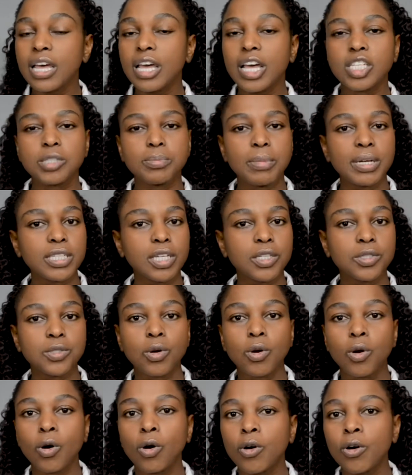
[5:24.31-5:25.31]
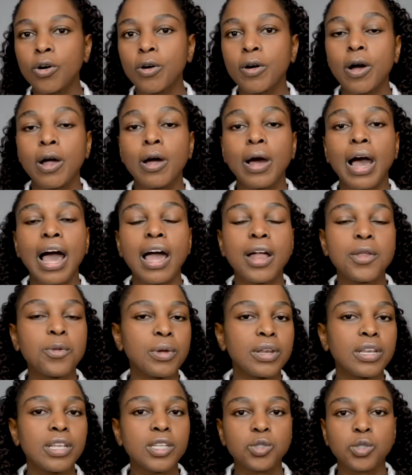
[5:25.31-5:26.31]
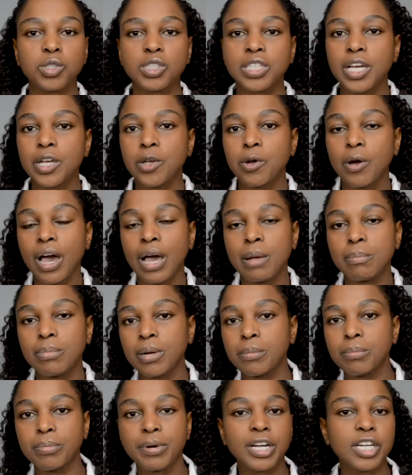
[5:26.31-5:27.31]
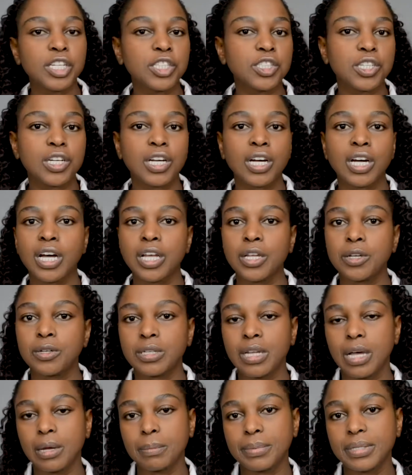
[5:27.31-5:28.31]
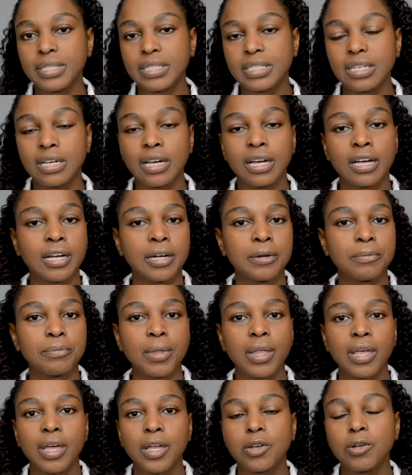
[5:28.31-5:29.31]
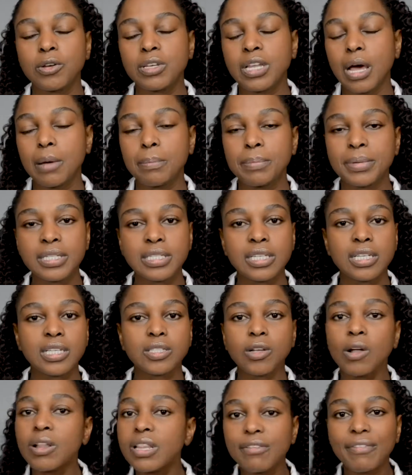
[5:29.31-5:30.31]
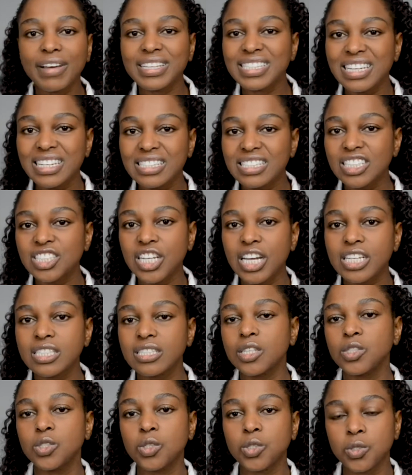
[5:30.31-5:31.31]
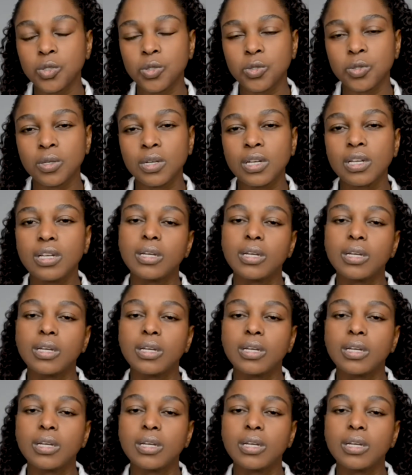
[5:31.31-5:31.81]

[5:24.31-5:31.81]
As much as you go annually to check your high blood pressure, your diabetes, all the vitality checks that you do,